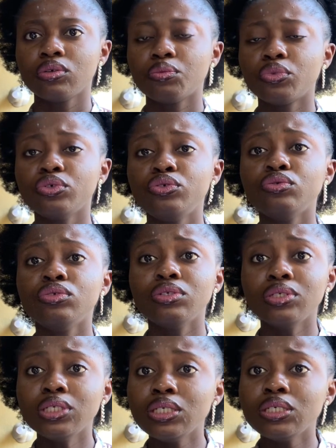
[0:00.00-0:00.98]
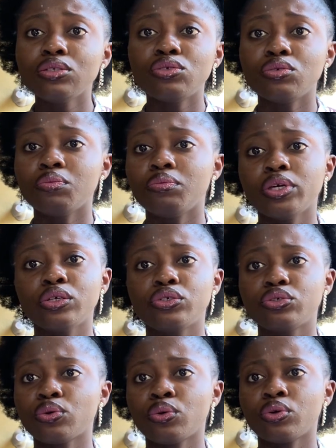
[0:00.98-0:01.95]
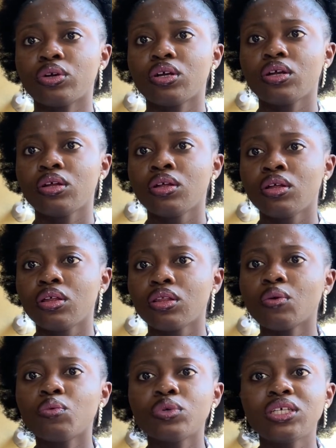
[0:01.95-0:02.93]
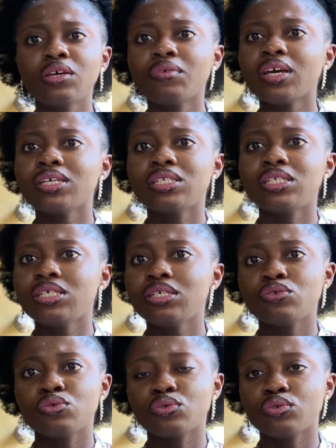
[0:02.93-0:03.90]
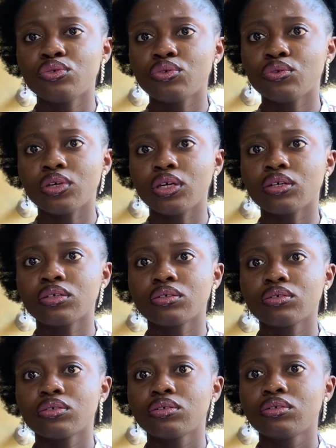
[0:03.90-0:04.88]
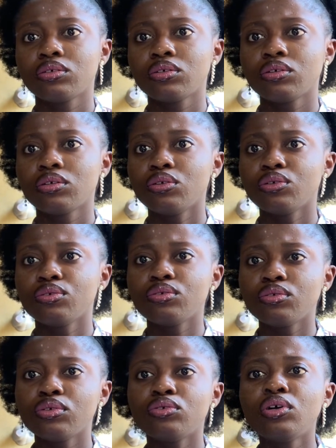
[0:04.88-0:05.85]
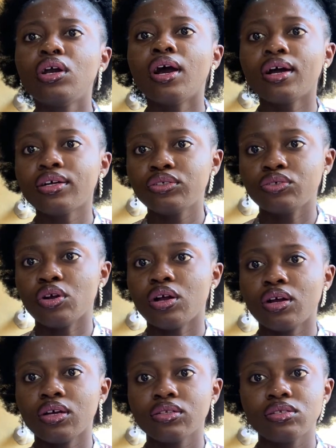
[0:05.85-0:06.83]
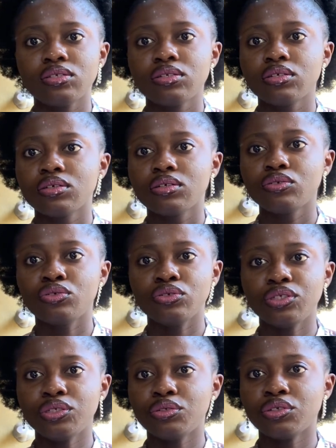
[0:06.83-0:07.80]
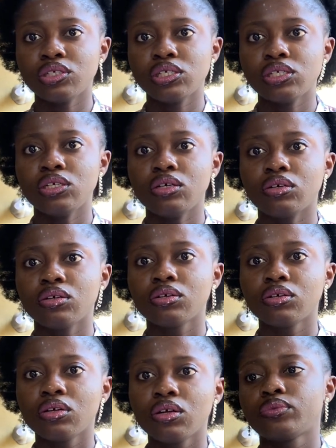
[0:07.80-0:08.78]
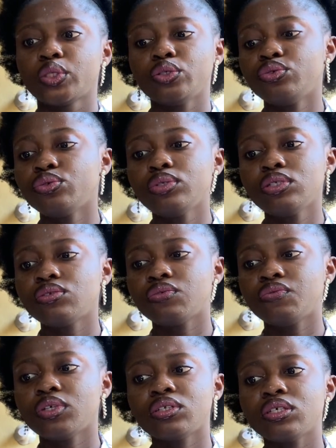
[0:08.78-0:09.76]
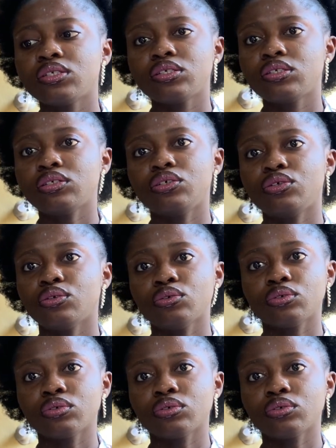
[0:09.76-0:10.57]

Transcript: but you need to make sure that whatever it is you're doing, guard your heart judiciously. You don't need to feel insecure